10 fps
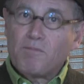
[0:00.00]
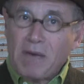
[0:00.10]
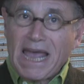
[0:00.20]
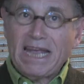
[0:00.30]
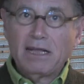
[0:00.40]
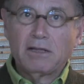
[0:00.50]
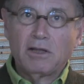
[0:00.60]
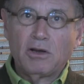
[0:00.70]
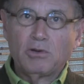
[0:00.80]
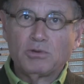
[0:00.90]
bank
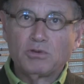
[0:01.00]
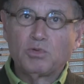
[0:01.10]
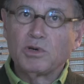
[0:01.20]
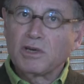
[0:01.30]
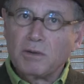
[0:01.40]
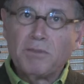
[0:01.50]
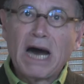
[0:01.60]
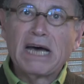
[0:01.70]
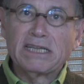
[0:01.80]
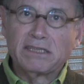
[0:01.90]
loans were
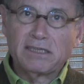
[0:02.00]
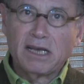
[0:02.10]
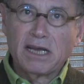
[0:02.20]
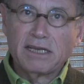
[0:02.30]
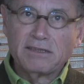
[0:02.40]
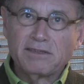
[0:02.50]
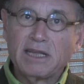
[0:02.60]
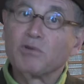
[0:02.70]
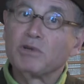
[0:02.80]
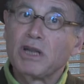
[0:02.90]
commoditized.
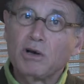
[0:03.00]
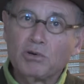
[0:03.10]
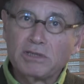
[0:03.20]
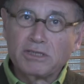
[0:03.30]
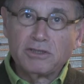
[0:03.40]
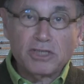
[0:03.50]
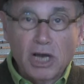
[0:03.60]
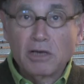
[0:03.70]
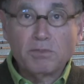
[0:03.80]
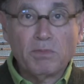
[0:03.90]
They were known as
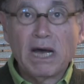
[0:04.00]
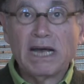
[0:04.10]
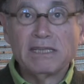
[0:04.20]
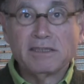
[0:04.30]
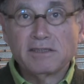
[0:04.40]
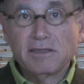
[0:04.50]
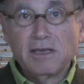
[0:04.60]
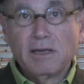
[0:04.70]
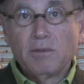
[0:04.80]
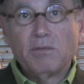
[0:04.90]
junk bonds,
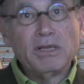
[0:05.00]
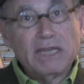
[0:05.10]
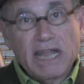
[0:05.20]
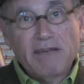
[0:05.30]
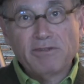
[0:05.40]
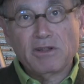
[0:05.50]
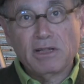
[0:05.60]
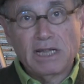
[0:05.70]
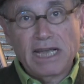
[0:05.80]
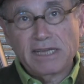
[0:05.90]
but
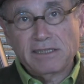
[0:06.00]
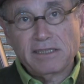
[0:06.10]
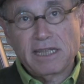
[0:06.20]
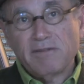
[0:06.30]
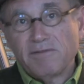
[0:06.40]
nevertheless, they